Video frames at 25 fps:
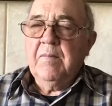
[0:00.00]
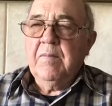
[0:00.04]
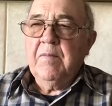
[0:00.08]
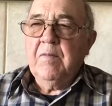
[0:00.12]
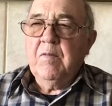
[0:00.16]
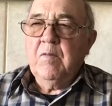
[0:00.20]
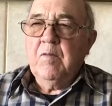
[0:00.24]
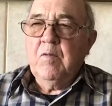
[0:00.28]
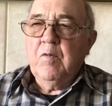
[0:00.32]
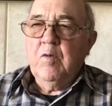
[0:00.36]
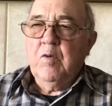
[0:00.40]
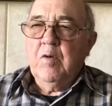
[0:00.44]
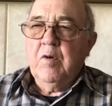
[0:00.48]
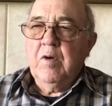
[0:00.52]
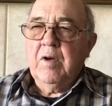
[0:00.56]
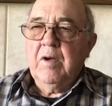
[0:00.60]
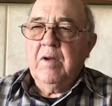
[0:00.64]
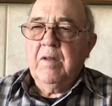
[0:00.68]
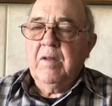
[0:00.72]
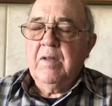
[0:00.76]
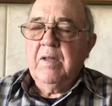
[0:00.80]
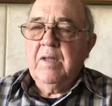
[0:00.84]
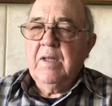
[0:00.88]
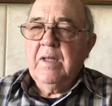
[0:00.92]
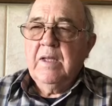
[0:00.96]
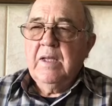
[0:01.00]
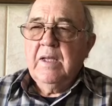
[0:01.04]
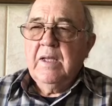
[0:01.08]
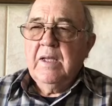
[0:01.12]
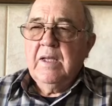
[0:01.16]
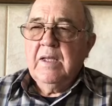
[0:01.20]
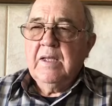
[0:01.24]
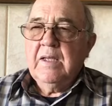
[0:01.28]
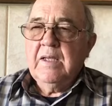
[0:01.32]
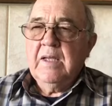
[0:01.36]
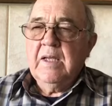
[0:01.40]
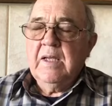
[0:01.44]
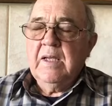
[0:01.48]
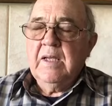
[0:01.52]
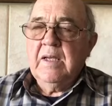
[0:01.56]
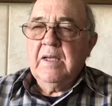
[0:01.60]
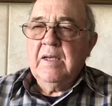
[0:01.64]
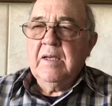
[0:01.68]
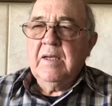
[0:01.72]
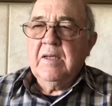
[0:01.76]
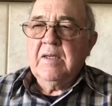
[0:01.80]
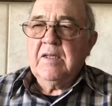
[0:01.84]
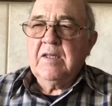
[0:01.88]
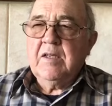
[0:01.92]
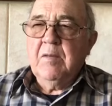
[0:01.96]
worn
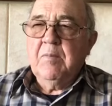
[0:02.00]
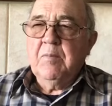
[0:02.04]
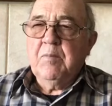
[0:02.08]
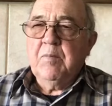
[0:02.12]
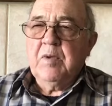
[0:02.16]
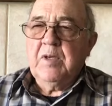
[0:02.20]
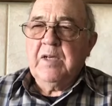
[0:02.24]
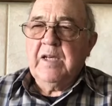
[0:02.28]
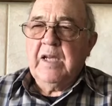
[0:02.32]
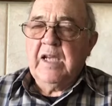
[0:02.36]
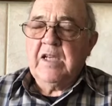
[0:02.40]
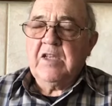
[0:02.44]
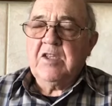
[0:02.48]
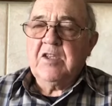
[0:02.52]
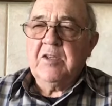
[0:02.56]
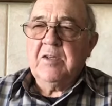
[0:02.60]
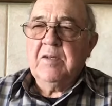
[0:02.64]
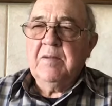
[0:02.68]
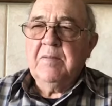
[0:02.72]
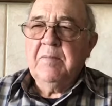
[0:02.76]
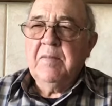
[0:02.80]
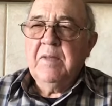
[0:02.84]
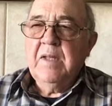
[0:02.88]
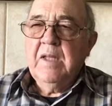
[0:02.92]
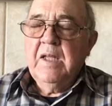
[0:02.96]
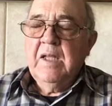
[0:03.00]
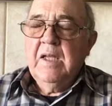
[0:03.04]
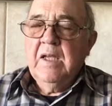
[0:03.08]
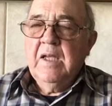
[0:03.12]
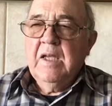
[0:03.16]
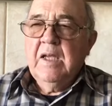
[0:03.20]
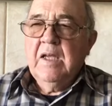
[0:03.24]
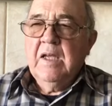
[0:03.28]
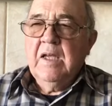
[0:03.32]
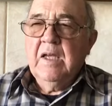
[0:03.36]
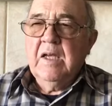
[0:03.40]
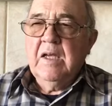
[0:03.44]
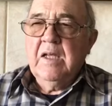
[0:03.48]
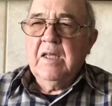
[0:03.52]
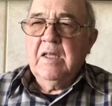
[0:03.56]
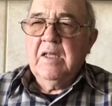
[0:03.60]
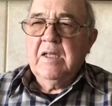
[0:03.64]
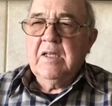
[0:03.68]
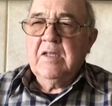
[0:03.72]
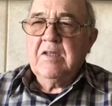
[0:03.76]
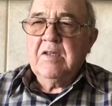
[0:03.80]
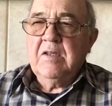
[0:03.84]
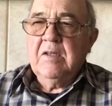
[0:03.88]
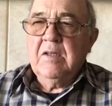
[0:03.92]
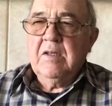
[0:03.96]
some protection.
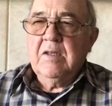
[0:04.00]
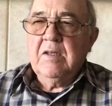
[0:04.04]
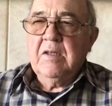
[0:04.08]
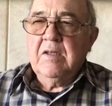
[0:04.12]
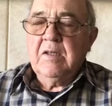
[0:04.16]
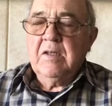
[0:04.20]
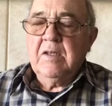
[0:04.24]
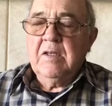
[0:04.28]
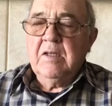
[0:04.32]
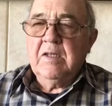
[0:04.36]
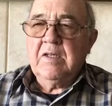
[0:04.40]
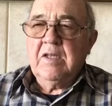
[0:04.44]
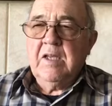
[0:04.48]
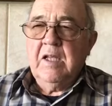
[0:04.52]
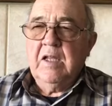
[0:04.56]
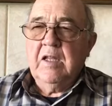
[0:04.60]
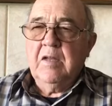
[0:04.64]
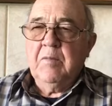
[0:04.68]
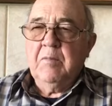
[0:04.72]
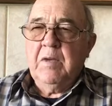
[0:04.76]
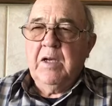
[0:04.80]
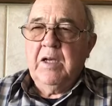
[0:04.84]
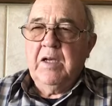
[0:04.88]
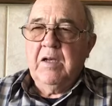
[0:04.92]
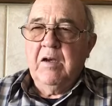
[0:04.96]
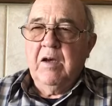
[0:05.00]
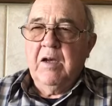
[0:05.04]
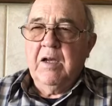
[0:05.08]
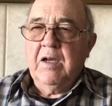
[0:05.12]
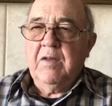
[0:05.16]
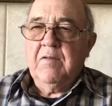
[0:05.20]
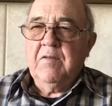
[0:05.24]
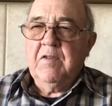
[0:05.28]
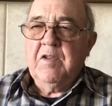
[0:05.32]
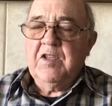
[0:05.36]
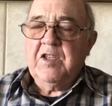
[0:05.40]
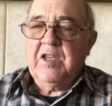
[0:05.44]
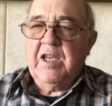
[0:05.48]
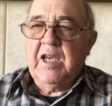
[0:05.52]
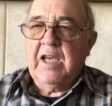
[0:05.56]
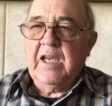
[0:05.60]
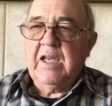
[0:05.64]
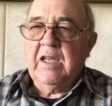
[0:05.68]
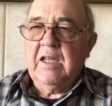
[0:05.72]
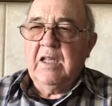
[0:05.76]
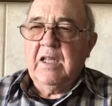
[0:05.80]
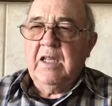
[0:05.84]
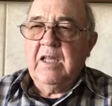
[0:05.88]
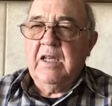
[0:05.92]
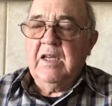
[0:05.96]
This assailant may not have
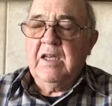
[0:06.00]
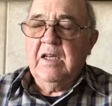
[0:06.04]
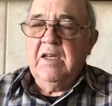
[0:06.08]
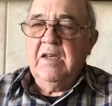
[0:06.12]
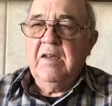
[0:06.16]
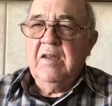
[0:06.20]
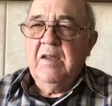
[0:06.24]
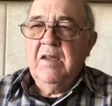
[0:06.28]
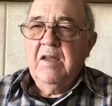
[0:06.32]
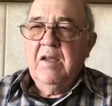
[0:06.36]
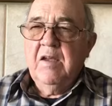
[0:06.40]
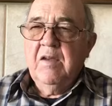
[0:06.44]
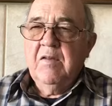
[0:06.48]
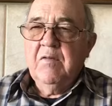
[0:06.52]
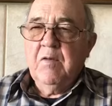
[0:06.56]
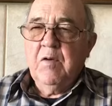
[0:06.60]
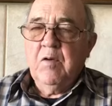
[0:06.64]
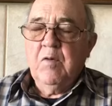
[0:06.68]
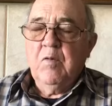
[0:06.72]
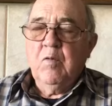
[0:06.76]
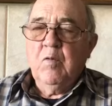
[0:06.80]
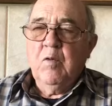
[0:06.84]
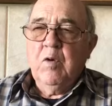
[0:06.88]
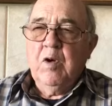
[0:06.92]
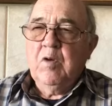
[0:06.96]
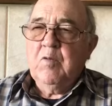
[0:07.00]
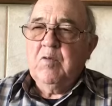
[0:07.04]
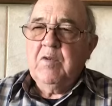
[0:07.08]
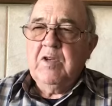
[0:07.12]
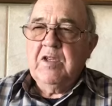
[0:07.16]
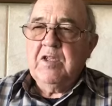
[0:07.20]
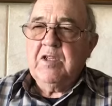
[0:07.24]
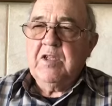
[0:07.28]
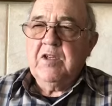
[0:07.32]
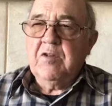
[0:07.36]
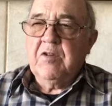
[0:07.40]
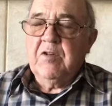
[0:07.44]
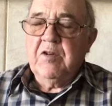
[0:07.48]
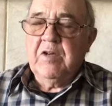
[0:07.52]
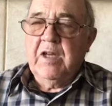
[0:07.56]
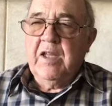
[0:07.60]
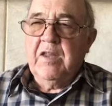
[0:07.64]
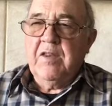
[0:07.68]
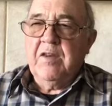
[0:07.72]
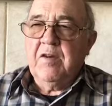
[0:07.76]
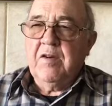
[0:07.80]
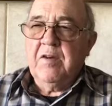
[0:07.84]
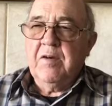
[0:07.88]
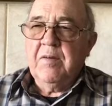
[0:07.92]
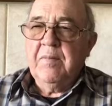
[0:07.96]
ejaculated for one reason or
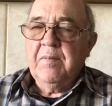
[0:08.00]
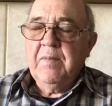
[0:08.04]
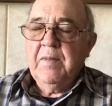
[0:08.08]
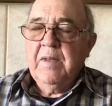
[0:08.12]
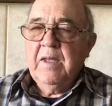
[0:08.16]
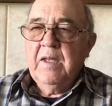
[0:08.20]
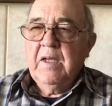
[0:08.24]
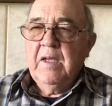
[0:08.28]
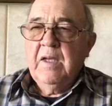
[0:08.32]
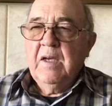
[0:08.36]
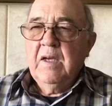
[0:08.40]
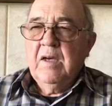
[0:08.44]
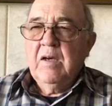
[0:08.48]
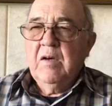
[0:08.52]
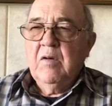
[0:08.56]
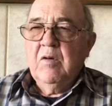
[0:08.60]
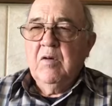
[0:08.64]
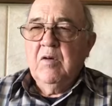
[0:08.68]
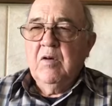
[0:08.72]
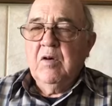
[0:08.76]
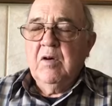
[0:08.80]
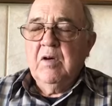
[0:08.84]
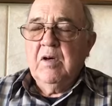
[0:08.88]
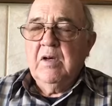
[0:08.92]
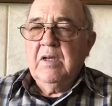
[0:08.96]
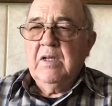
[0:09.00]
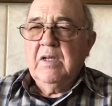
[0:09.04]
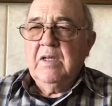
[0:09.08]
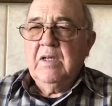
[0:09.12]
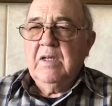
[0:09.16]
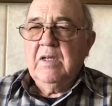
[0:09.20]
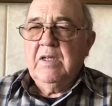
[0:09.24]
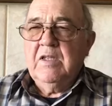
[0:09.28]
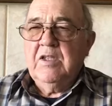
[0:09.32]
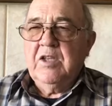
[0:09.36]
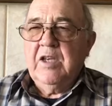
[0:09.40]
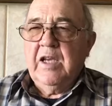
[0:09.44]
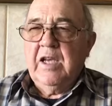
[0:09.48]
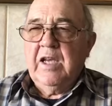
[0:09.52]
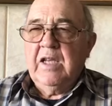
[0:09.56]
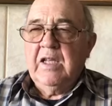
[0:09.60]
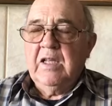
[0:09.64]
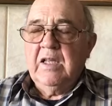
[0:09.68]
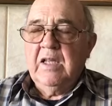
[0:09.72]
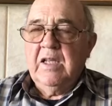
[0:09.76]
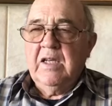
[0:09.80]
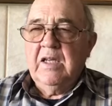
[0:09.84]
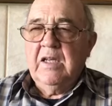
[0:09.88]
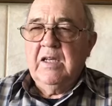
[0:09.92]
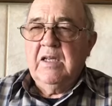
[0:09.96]
another, or
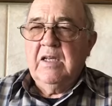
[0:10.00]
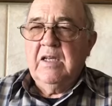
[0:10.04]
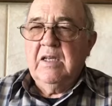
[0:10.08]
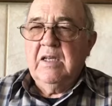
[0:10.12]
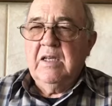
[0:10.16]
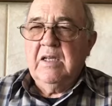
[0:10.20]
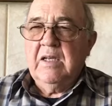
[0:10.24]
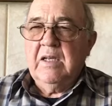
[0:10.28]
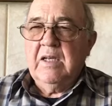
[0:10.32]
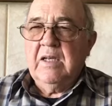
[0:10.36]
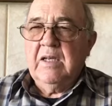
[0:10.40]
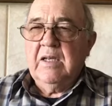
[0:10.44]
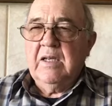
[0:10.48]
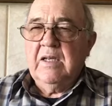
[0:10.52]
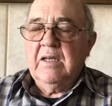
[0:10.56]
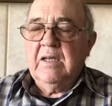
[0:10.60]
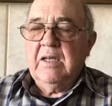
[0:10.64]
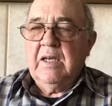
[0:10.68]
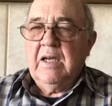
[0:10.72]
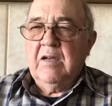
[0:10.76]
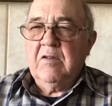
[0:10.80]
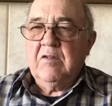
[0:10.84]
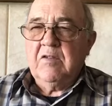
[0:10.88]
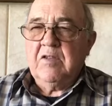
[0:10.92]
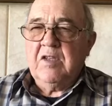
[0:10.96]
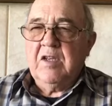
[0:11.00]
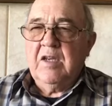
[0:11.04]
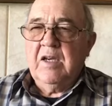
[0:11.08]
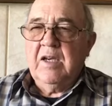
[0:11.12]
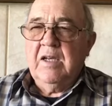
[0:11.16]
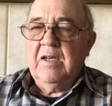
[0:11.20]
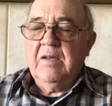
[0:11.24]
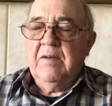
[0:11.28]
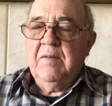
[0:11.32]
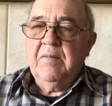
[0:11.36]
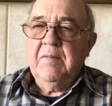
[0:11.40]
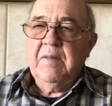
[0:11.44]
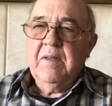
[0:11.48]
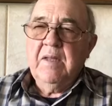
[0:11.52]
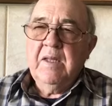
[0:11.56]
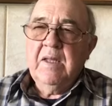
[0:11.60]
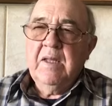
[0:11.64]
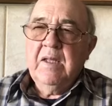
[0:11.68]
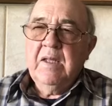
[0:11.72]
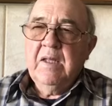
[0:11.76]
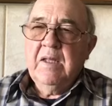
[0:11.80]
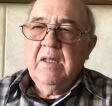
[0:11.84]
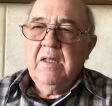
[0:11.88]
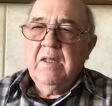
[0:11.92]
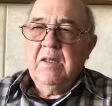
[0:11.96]
ejaculated outside
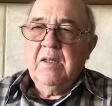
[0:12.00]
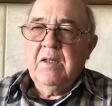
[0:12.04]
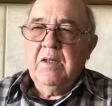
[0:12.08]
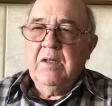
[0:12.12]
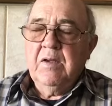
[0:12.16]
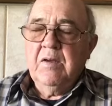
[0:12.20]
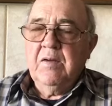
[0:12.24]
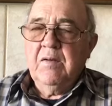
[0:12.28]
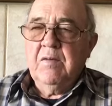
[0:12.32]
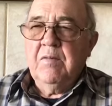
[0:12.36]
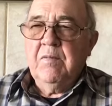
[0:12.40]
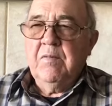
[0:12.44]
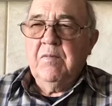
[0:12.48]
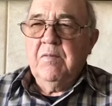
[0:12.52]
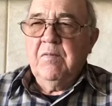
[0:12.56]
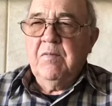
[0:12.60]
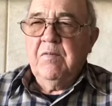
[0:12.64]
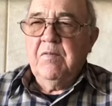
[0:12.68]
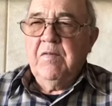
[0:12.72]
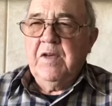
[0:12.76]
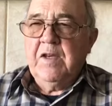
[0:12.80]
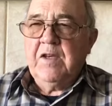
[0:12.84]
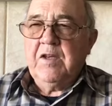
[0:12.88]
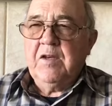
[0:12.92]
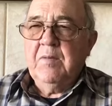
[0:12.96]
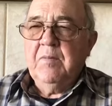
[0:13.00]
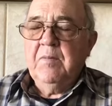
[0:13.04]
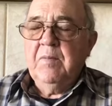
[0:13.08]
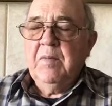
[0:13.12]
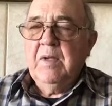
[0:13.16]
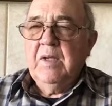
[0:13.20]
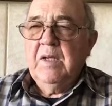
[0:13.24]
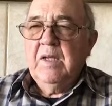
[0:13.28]
the victim.